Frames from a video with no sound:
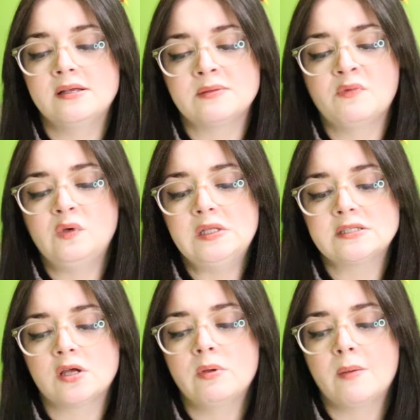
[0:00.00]
Some of you,
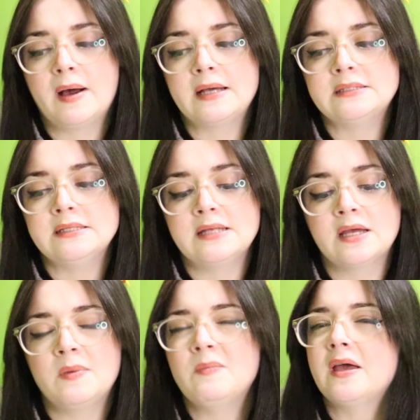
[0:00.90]
this could be a Pisces. They
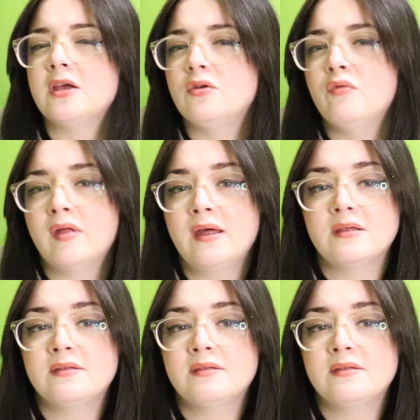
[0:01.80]
could be making you think